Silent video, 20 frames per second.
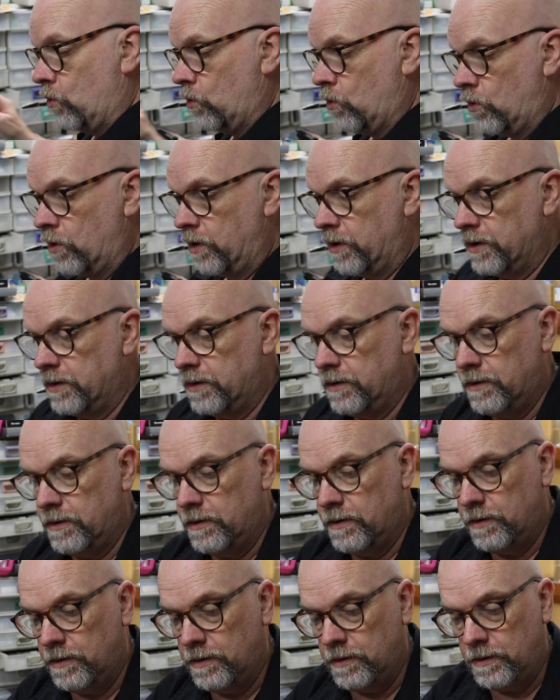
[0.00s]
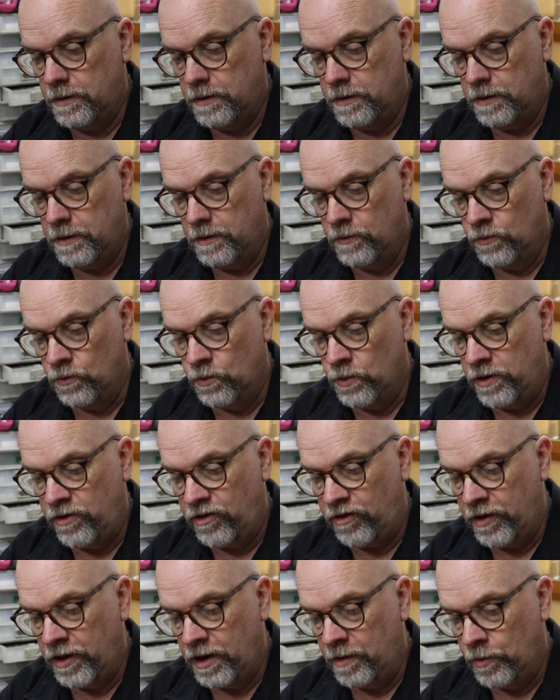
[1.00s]
or
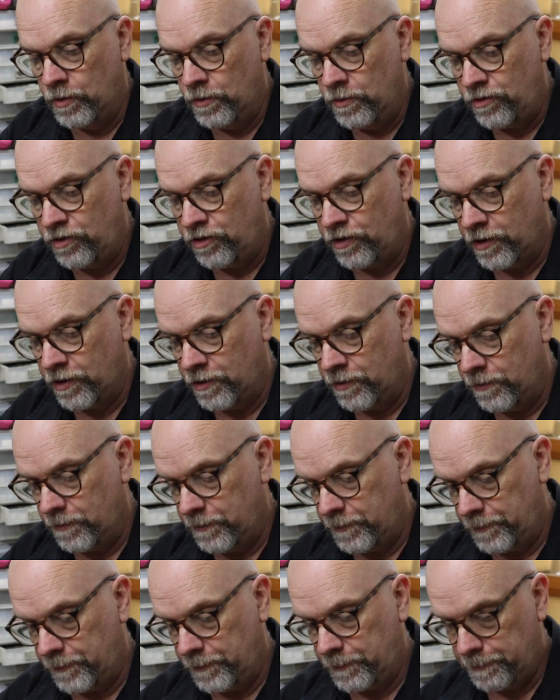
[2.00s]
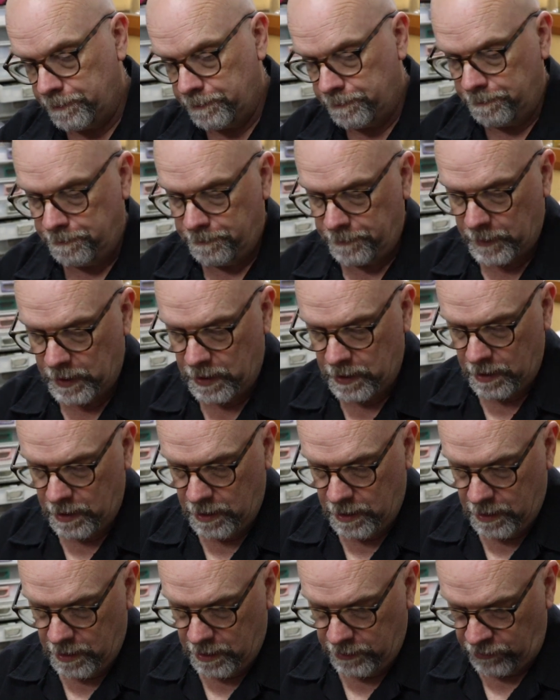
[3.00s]
resealable, so
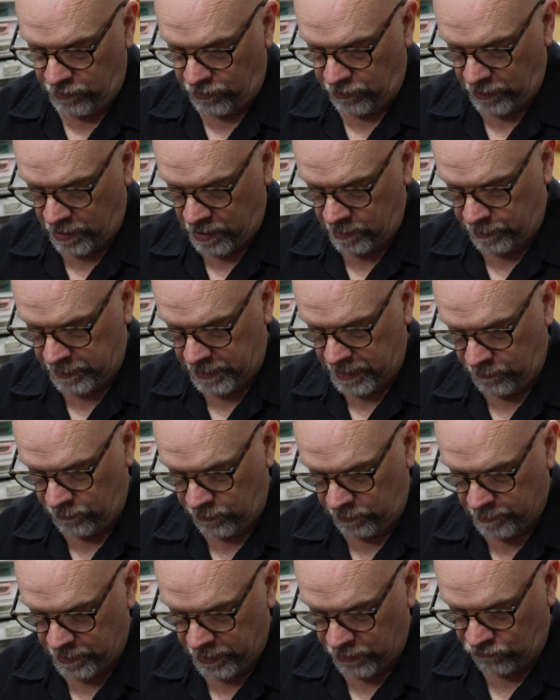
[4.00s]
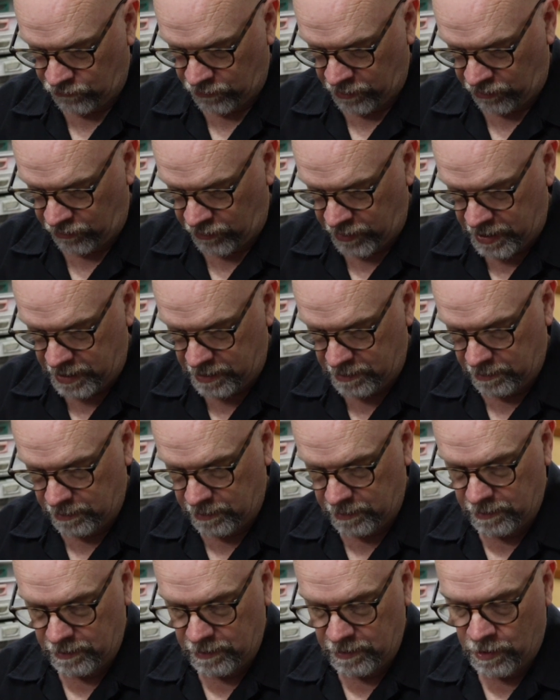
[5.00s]
just open that with my trusty
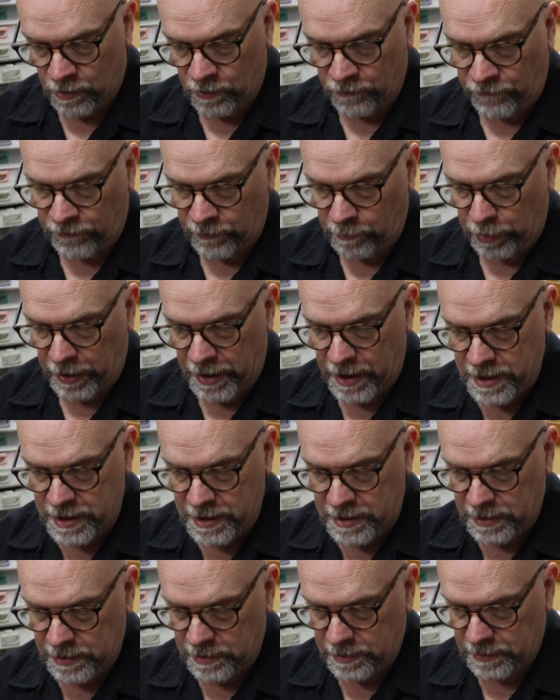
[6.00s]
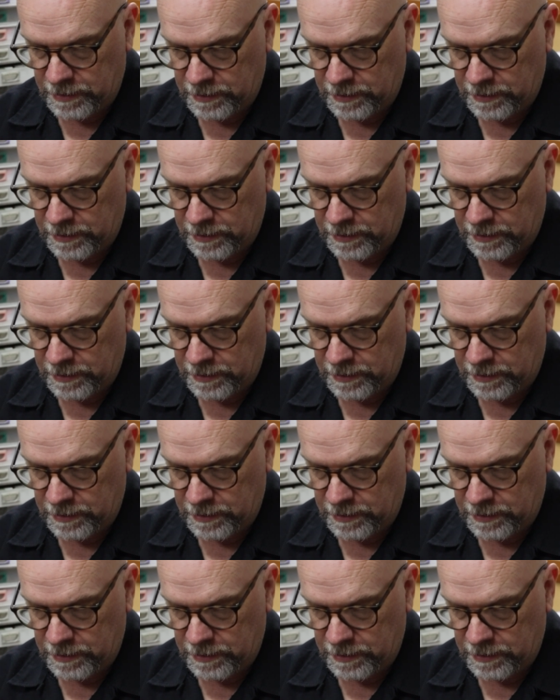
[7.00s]
Alpha blade